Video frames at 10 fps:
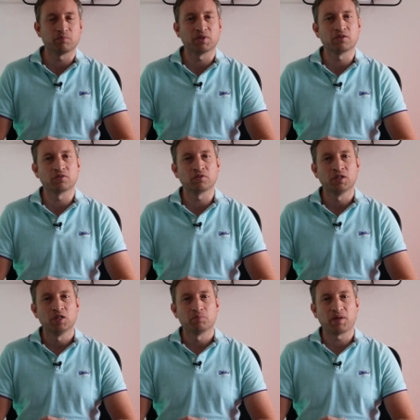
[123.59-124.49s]
because
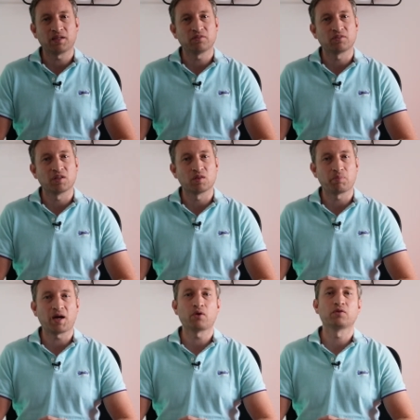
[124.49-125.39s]
balancing the
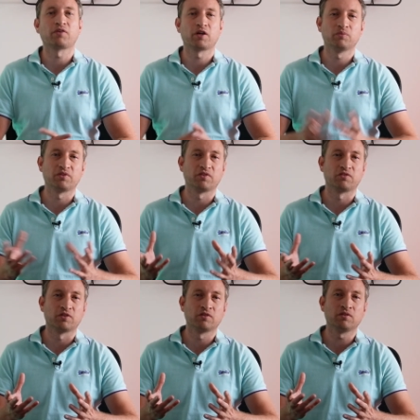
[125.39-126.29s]
power of Home
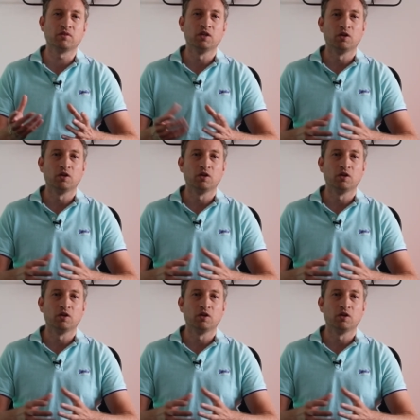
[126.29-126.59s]
Assistant